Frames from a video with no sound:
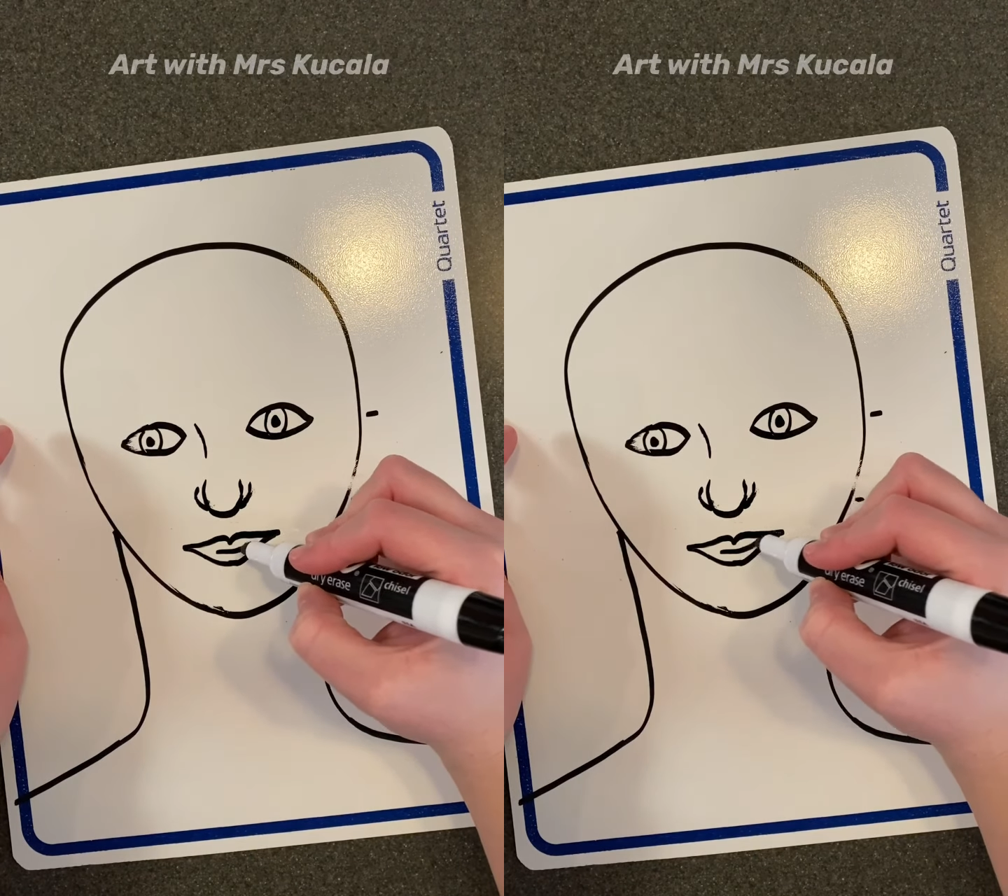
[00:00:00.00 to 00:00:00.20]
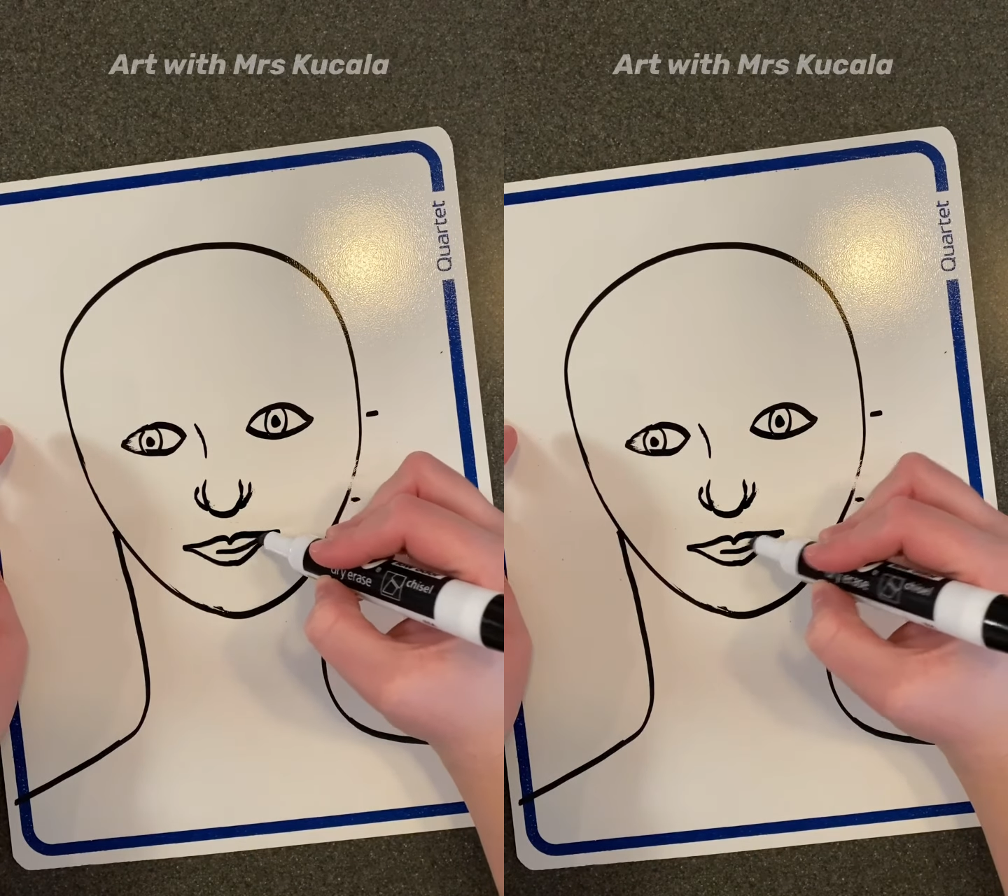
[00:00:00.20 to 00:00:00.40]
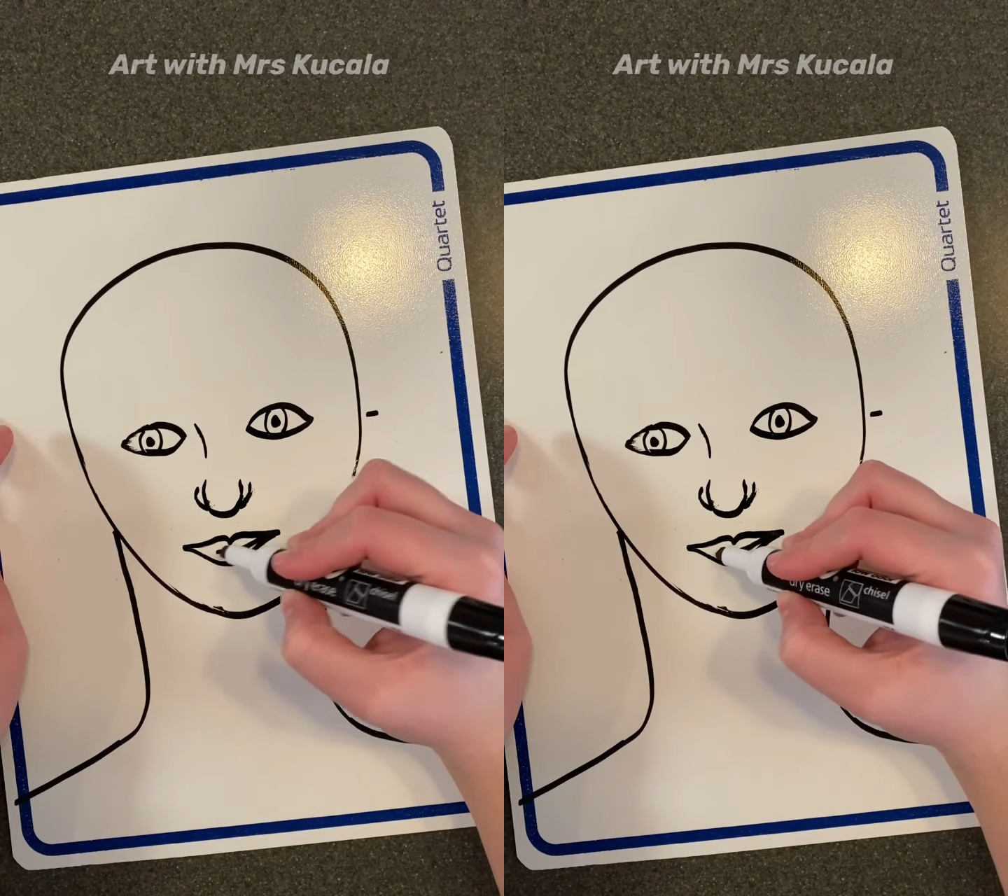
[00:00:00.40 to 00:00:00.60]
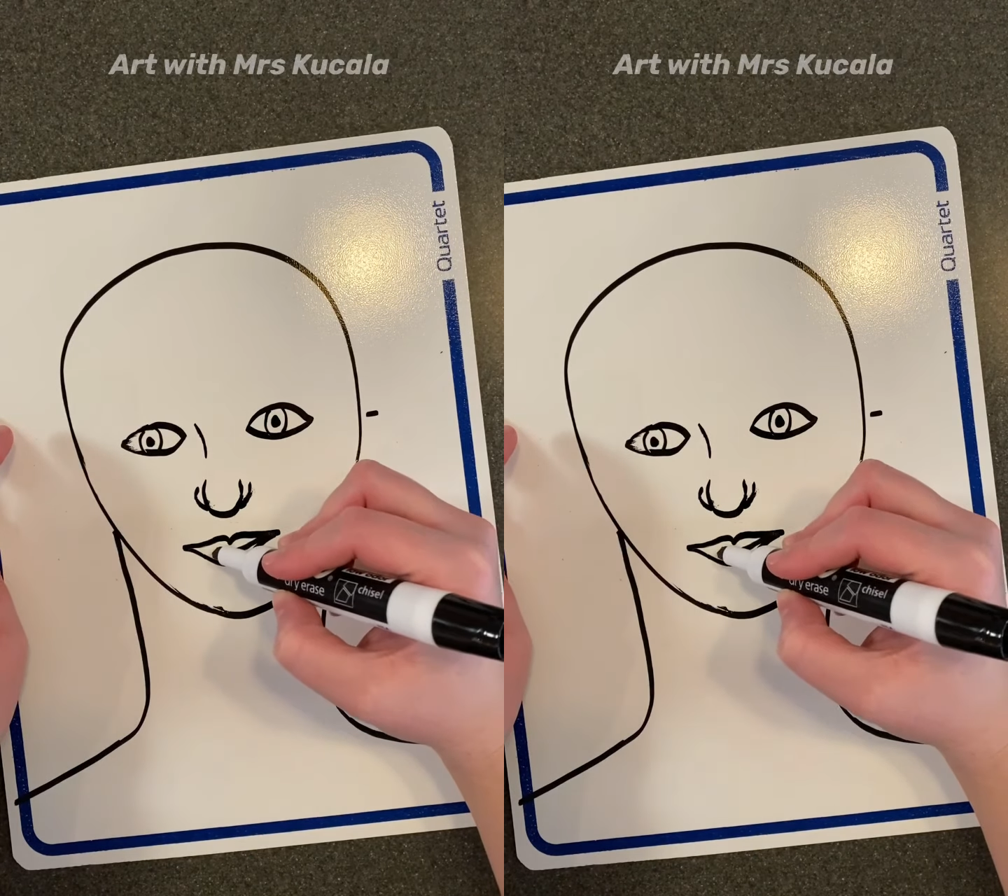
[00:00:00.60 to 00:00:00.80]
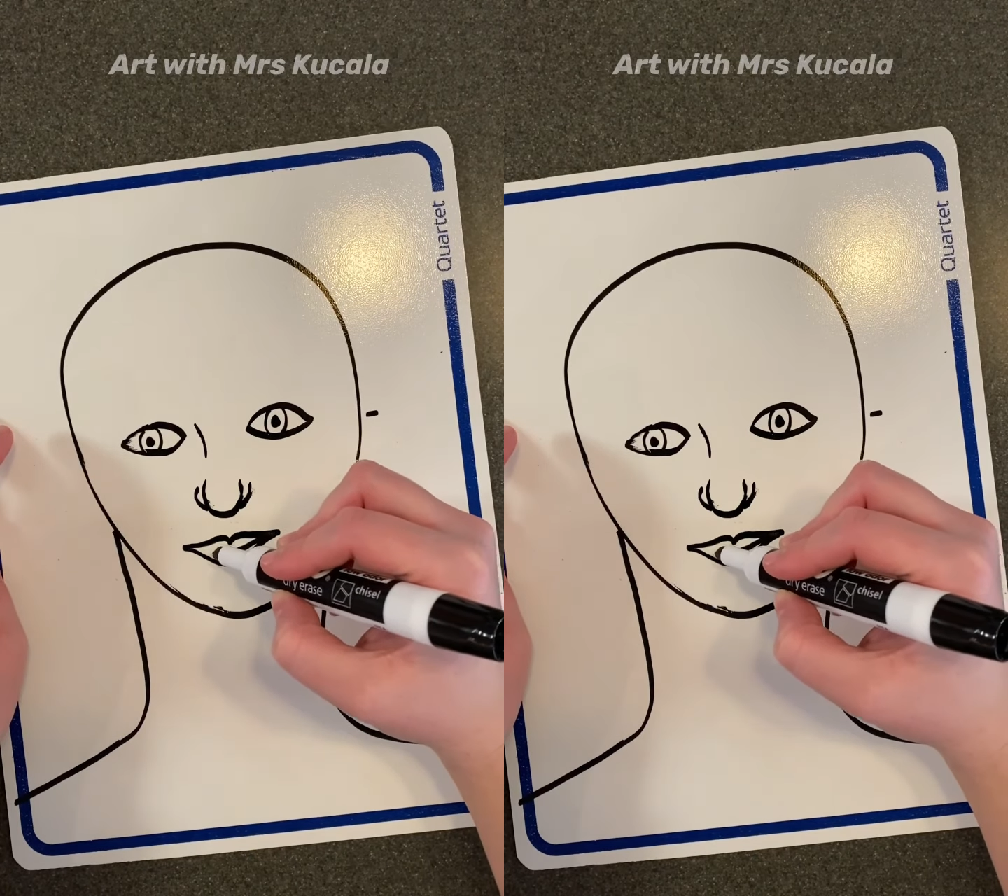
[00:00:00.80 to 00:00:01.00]
another
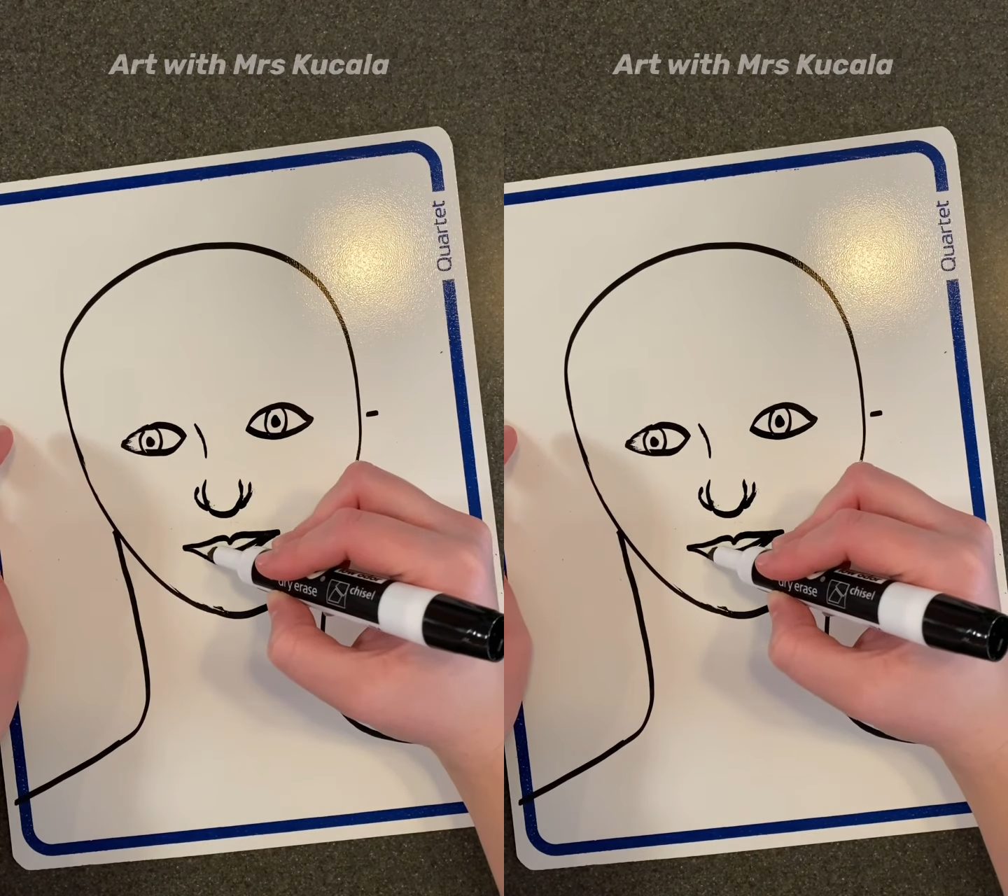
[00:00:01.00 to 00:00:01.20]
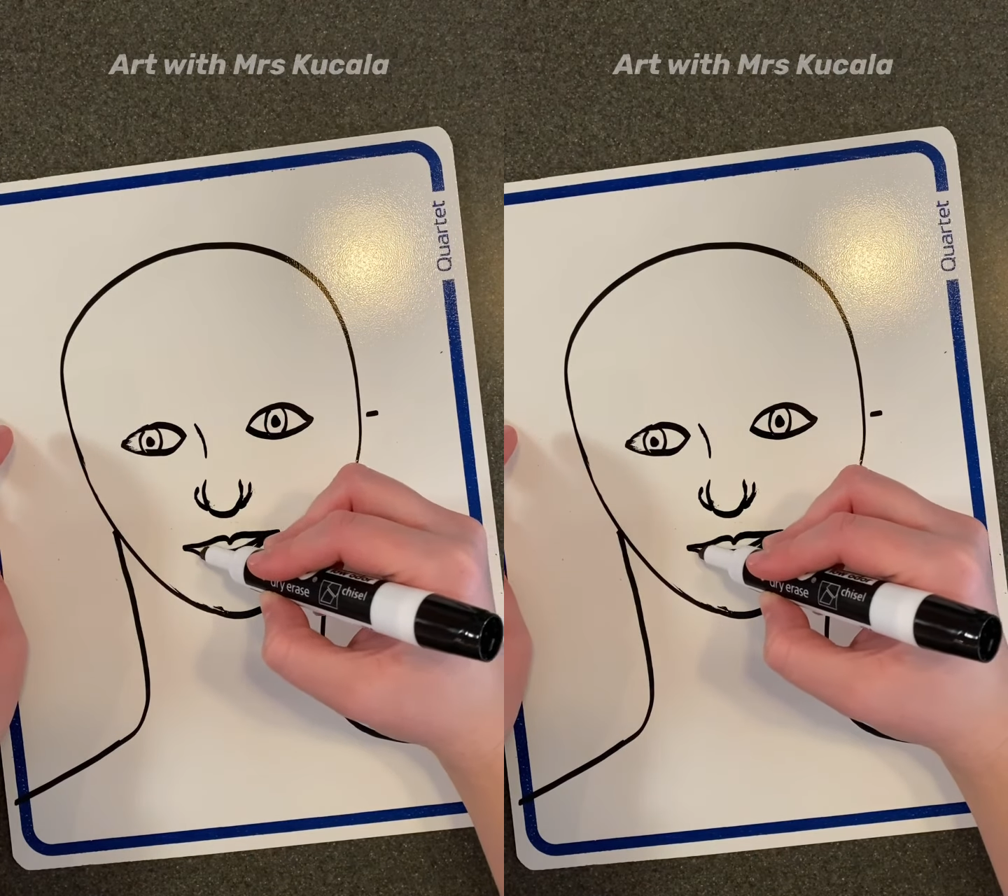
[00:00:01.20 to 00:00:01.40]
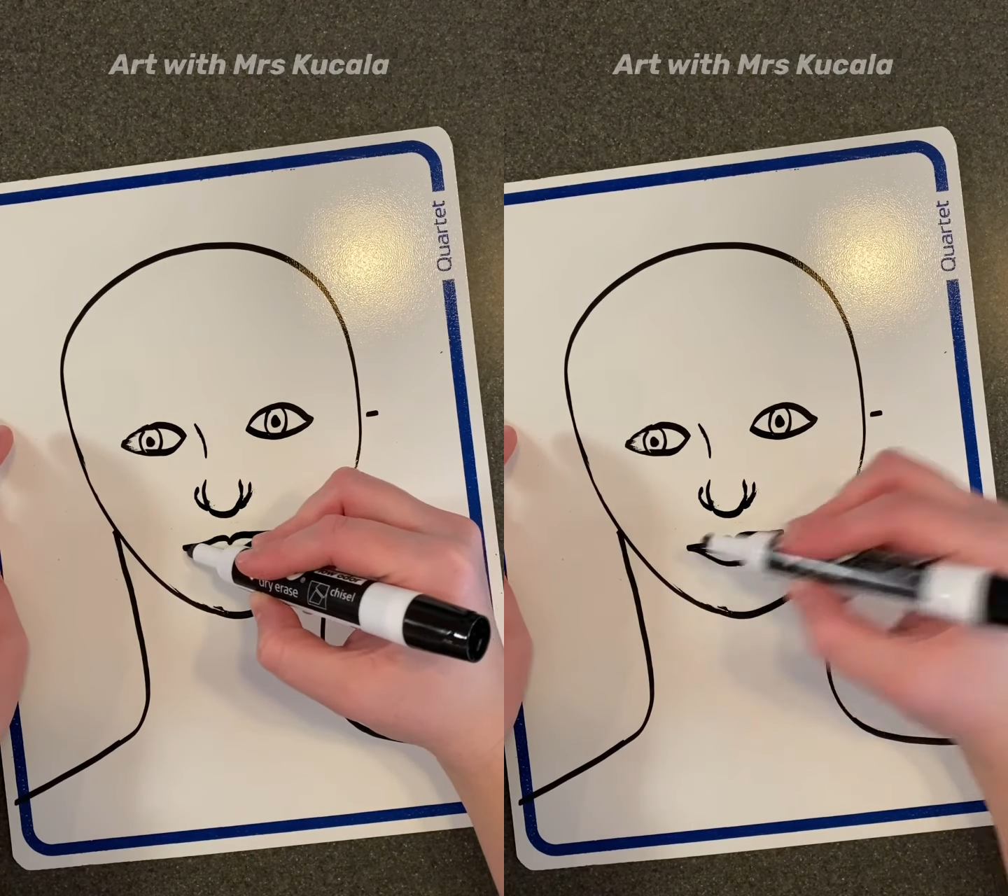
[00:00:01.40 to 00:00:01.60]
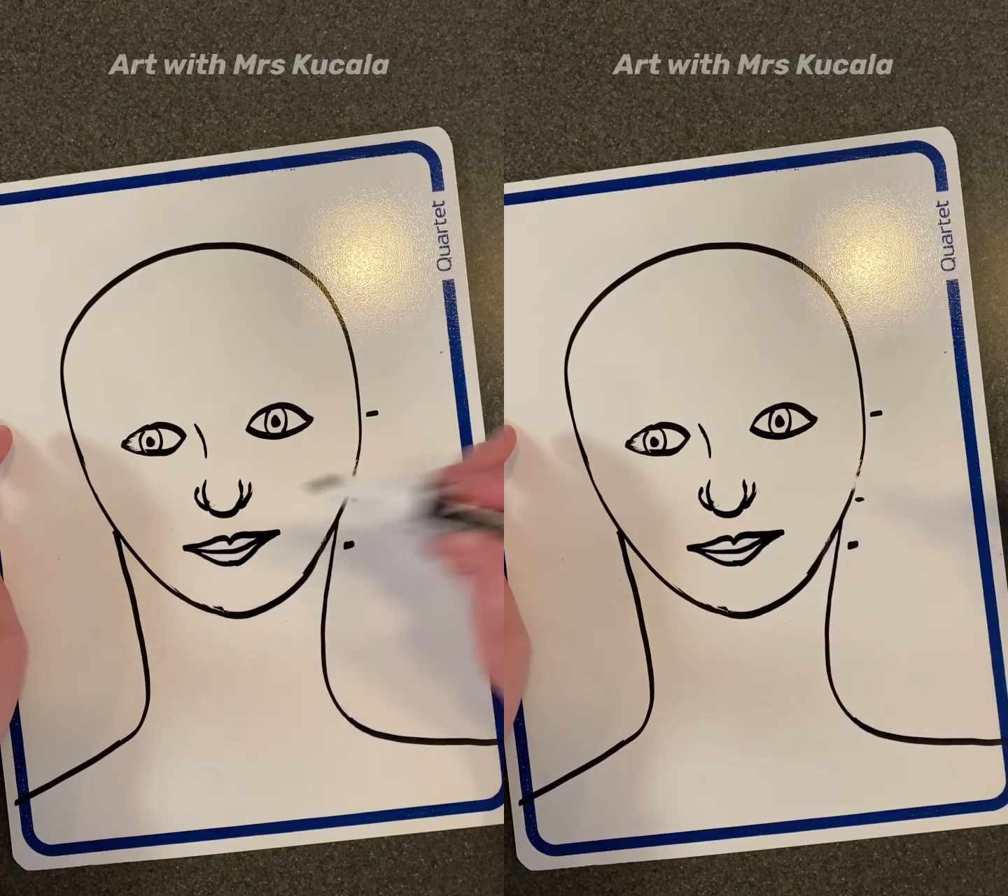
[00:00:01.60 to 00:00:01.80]
line separating